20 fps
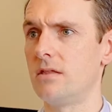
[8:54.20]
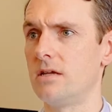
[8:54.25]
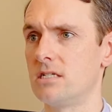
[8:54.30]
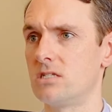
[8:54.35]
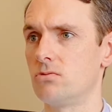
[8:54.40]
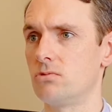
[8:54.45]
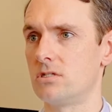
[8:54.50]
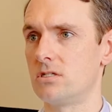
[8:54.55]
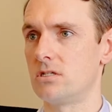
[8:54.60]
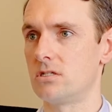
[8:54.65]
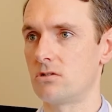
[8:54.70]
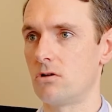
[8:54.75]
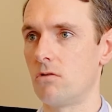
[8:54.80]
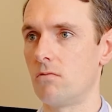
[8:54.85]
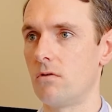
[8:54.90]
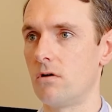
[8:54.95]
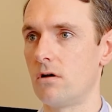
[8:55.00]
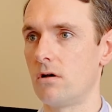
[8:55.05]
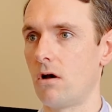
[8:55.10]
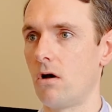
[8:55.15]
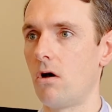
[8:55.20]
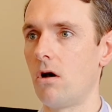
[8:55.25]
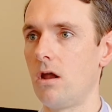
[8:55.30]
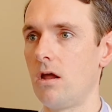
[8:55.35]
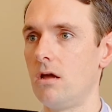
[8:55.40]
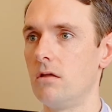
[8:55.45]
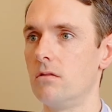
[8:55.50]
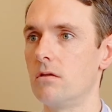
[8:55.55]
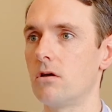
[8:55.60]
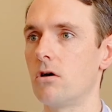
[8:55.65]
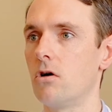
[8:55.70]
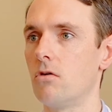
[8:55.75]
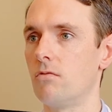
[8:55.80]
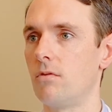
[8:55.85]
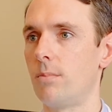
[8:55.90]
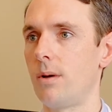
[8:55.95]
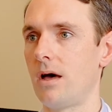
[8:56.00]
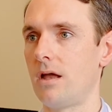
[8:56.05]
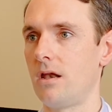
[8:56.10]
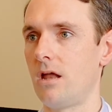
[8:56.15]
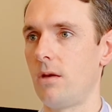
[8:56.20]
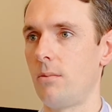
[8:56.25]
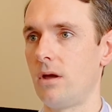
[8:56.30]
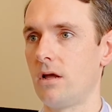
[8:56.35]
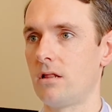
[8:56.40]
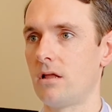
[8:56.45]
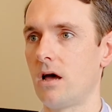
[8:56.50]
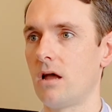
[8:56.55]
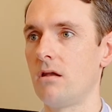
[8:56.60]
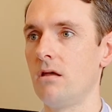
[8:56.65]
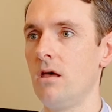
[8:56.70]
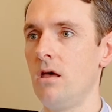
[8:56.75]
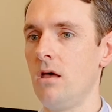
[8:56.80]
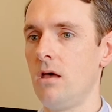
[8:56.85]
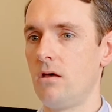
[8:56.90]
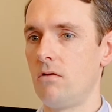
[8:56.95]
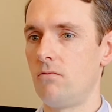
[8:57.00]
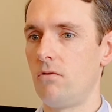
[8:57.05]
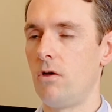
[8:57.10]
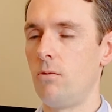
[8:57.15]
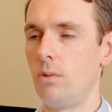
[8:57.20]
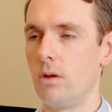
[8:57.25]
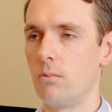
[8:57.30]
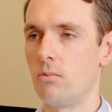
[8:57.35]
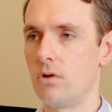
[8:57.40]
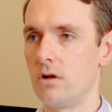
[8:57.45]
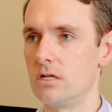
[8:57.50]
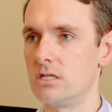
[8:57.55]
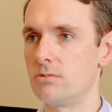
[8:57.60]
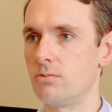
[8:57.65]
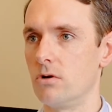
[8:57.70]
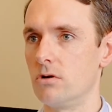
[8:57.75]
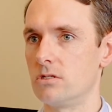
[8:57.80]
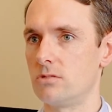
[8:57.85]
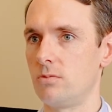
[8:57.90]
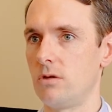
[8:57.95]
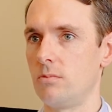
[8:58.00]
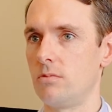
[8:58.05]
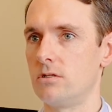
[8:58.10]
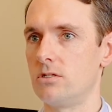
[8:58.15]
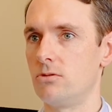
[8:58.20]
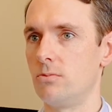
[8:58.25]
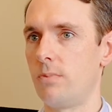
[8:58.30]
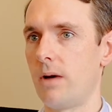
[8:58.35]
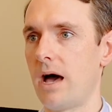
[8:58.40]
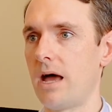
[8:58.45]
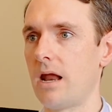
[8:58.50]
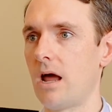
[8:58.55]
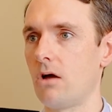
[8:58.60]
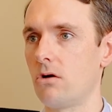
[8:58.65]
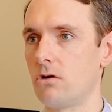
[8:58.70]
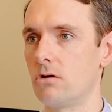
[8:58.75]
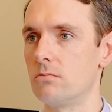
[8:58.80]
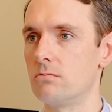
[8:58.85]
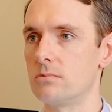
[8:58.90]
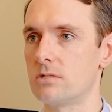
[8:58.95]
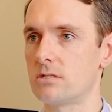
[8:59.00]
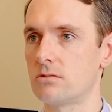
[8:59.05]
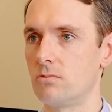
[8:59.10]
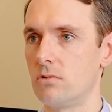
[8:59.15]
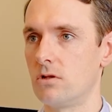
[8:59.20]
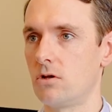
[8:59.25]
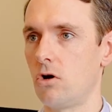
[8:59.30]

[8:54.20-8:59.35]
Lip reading: this was discovered early in the COVID pandemic, that vaping predisposed people to bad outcomes with